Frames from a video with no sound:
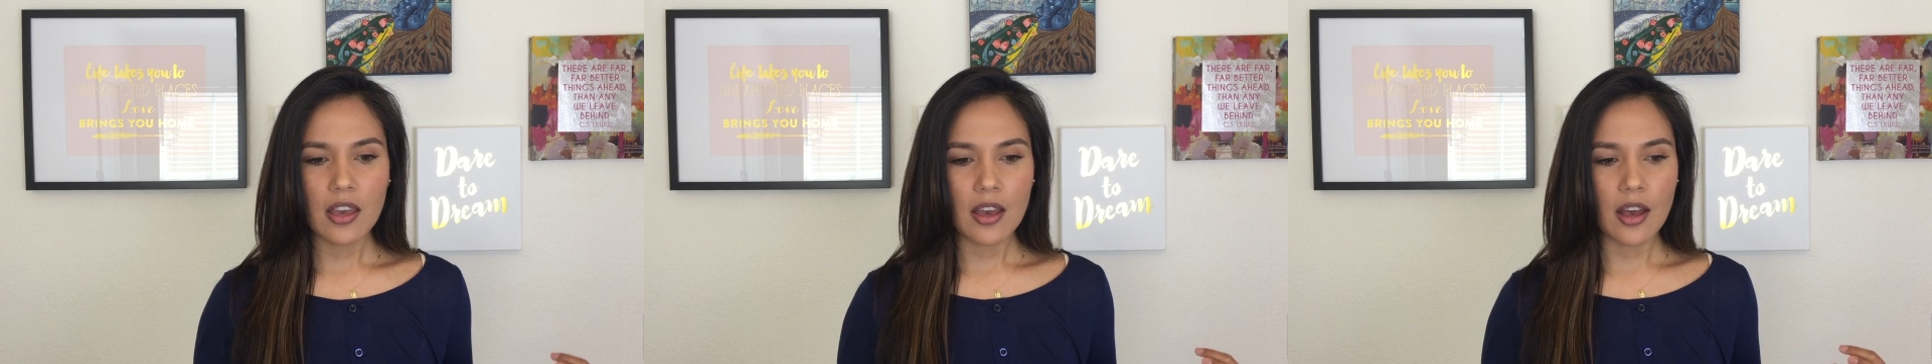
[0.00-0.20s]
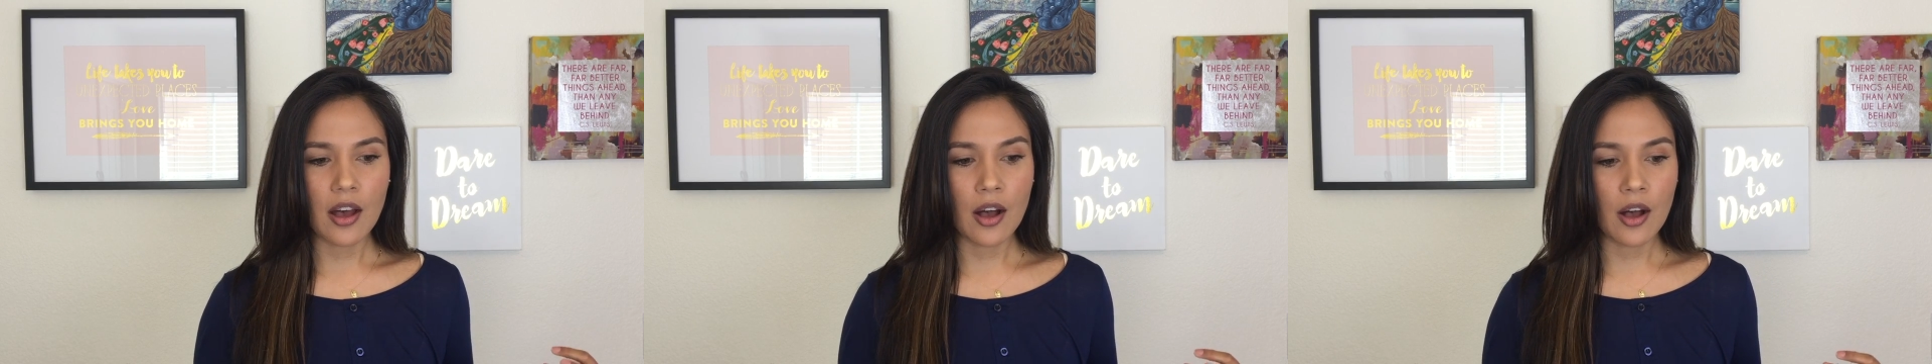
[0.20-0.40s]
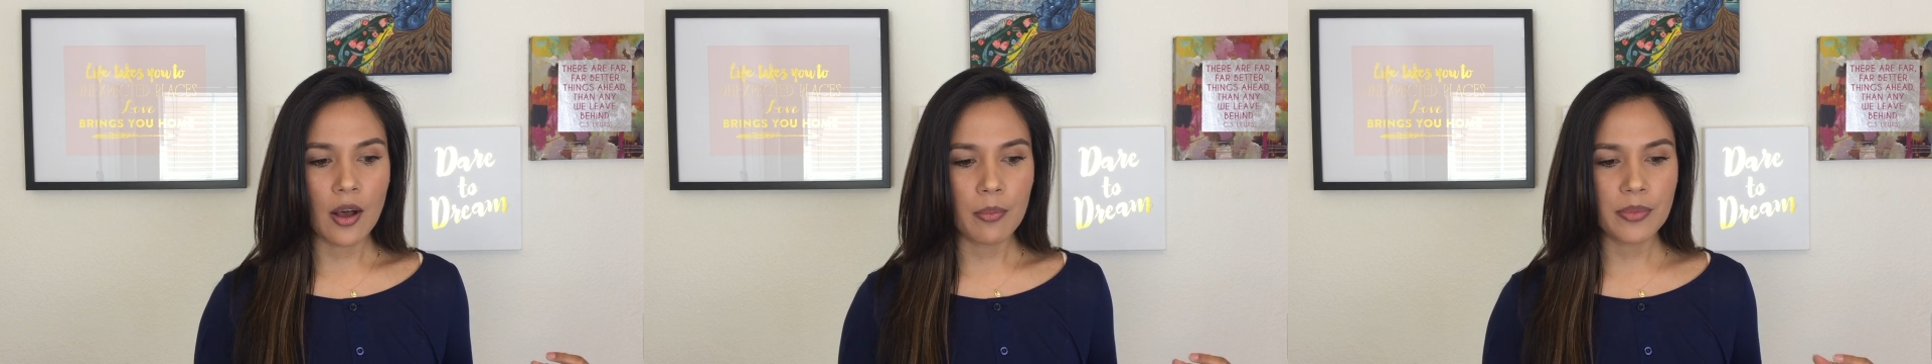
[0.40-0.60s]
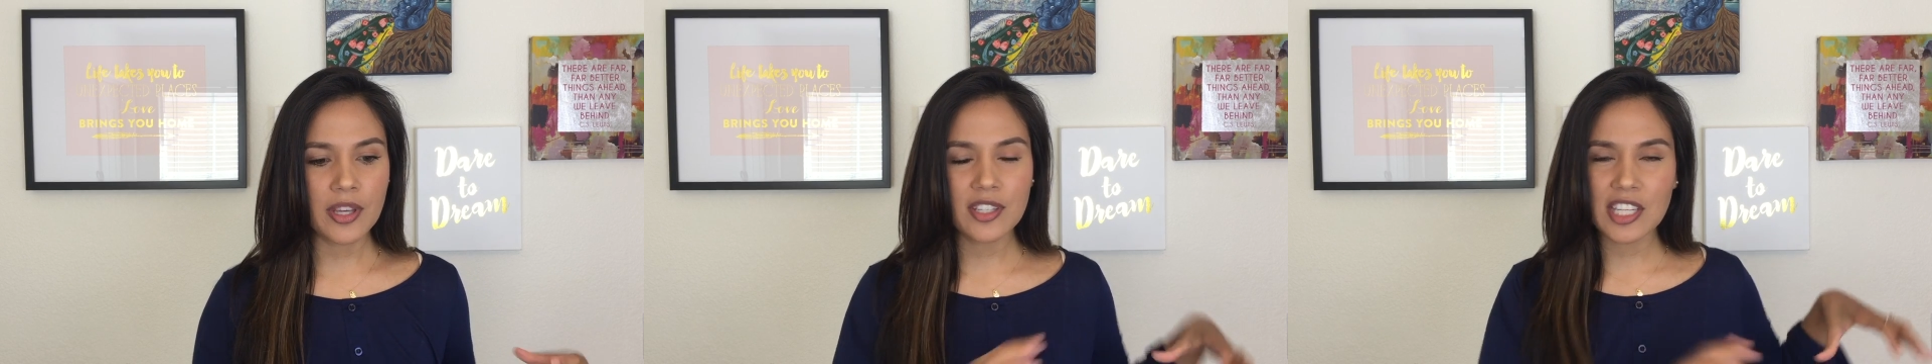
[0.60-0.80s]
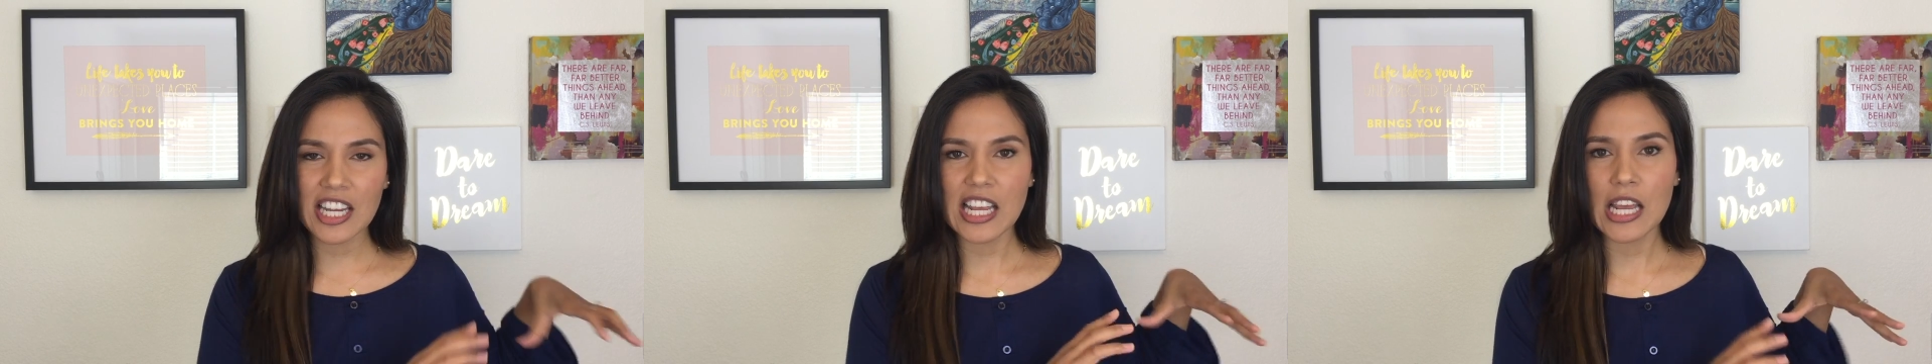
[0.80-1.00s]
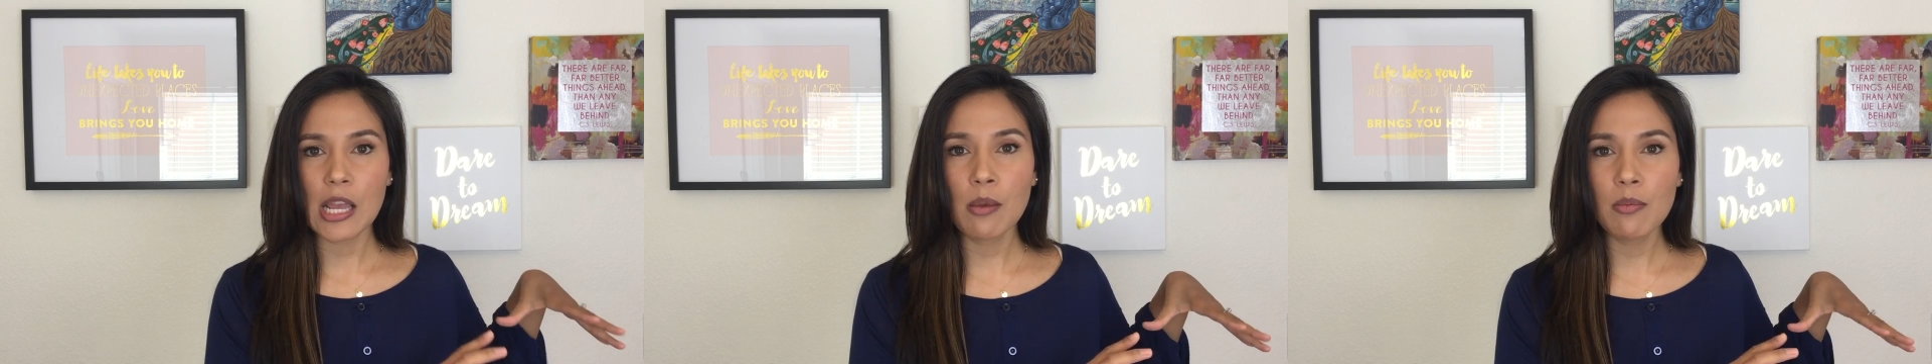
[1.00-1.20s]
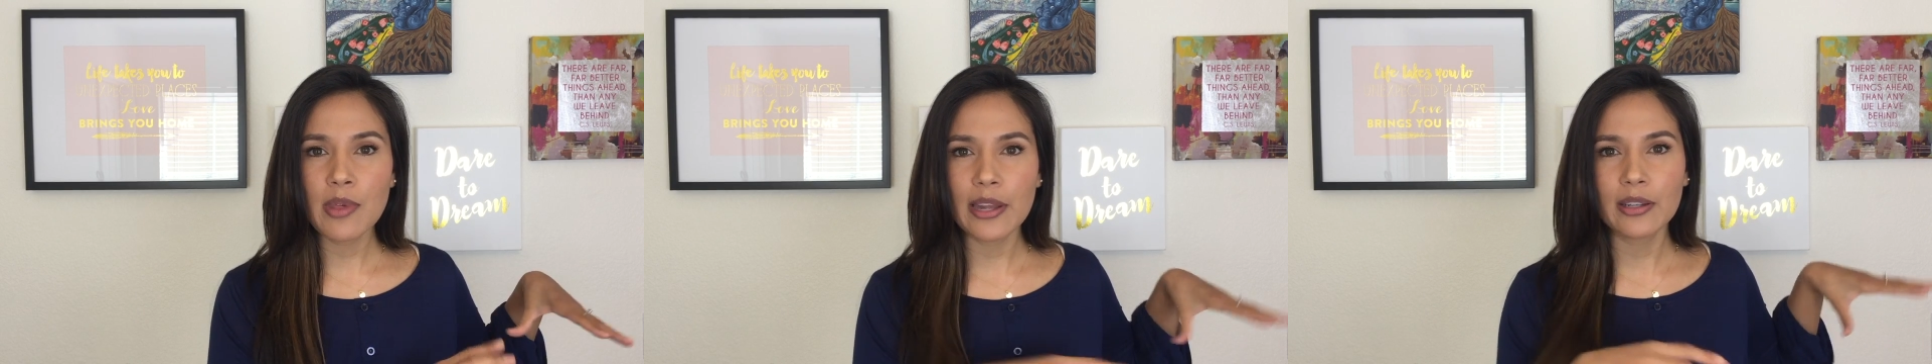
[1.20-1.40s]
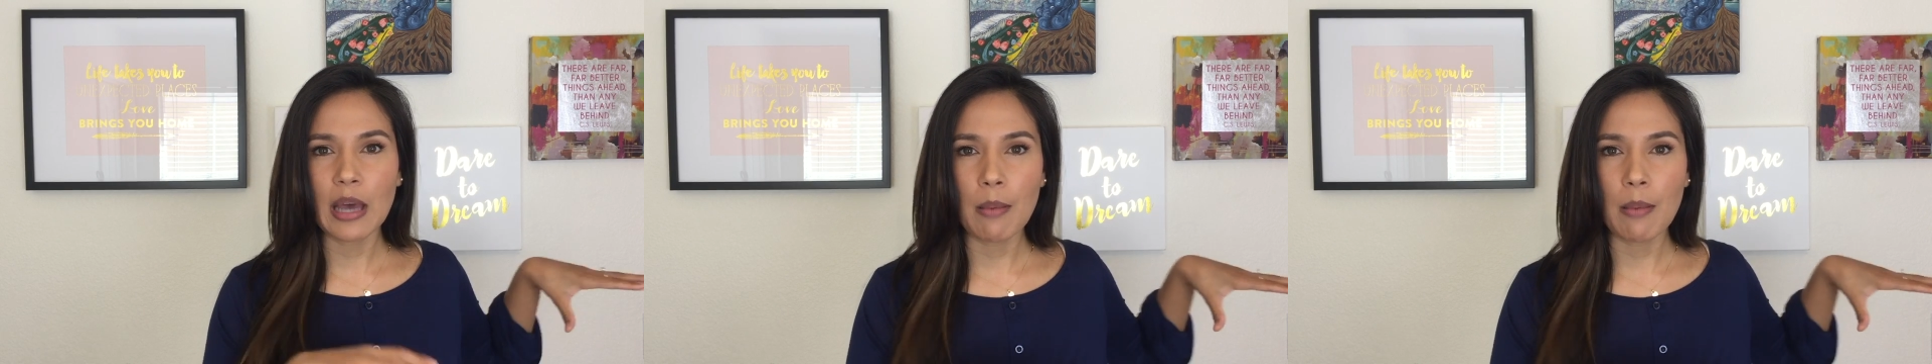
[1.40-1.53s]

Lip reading: the team that